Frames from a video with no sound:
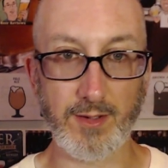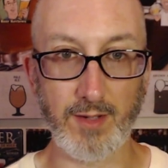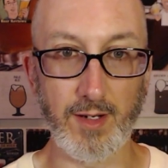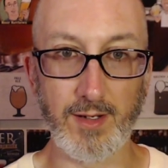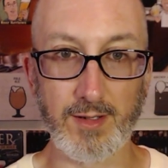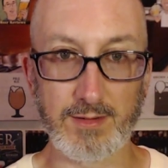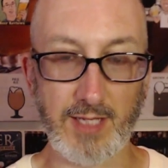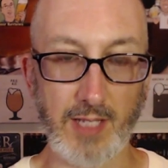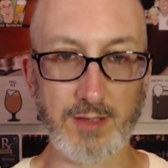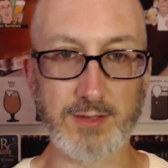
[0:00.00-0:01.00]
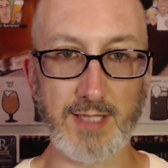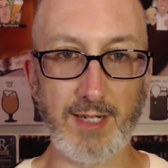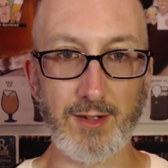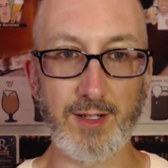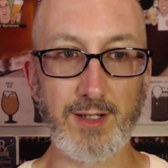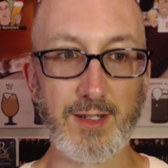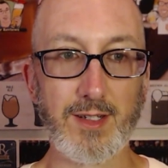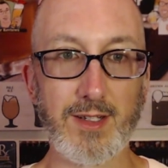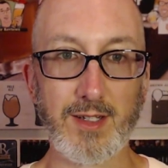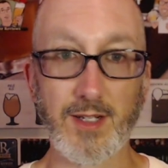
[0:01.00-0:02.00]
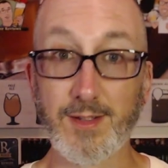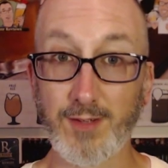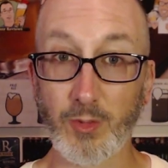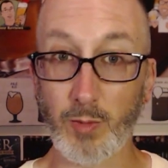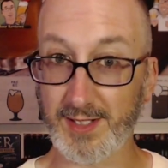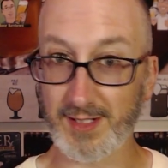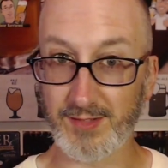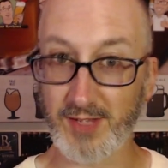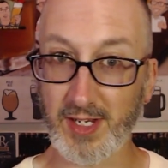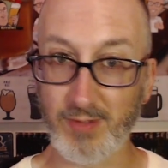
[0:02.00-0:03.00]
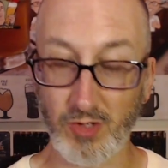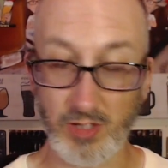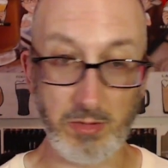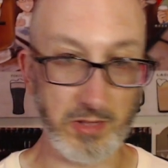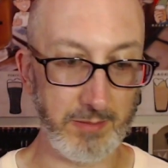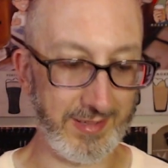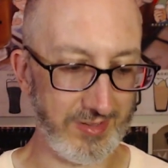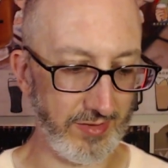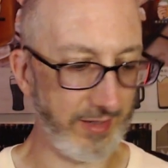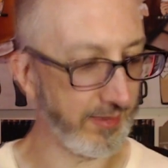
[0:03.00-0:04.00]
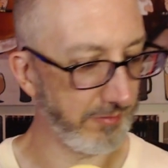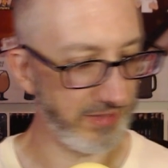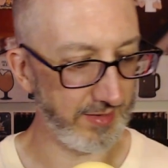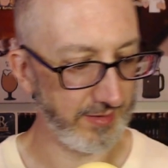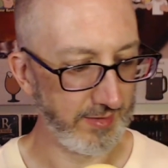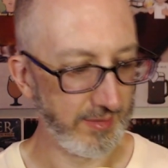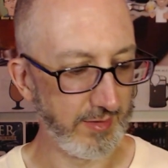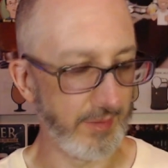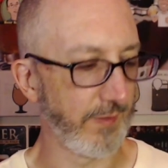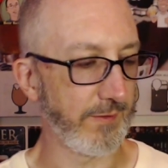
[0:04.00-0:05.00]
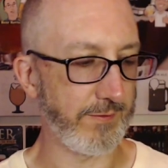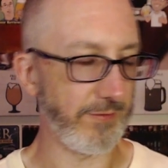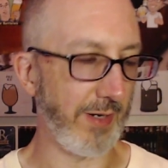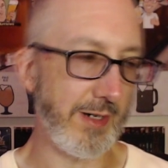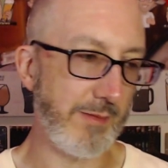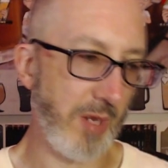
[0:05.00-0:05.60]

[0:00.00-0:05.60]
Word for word: uh, Kettle Sour, another one I got on Tavour. We'll come back to that in a minute. From